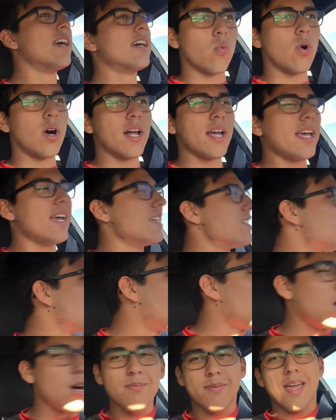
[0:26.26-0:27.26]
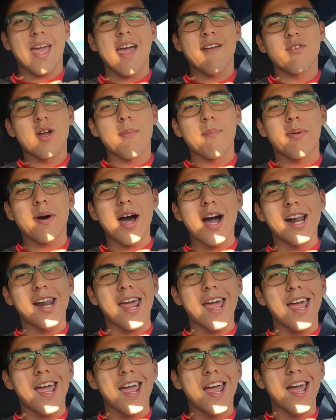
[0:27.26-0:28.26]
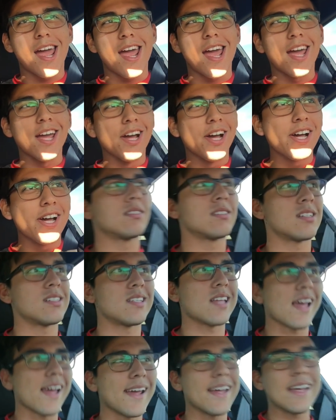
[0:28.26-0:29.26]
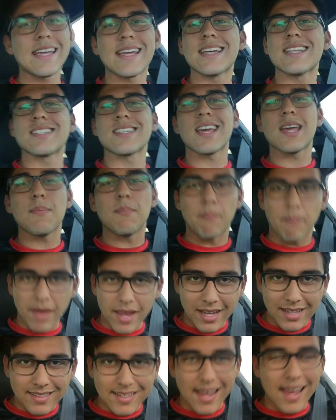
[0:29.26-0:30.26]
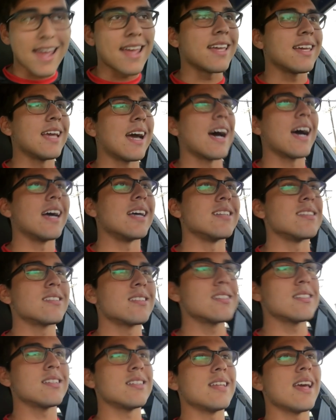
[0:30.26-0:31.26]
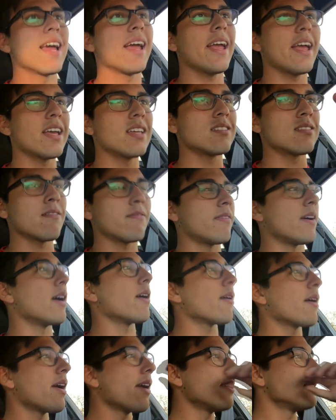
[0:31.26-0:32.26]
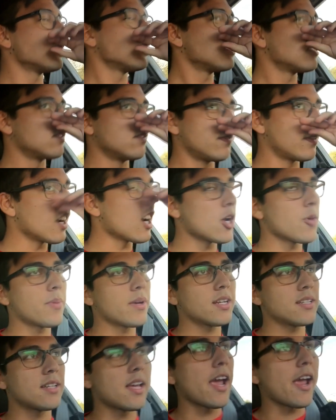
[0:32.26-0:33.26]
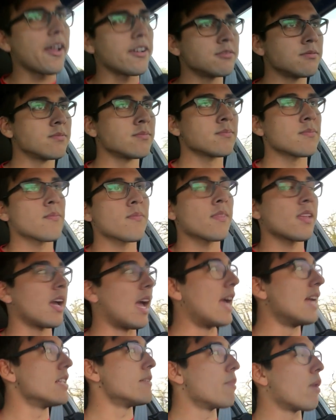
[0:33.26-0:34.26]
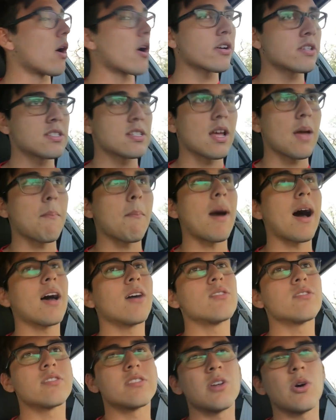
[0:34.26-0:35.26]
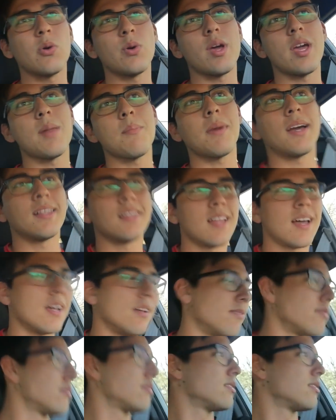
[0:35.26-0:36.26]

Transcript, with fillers: What is up, everybody? Today is a big day, guys. Today is a very, very big day. It marks a milestone in my life.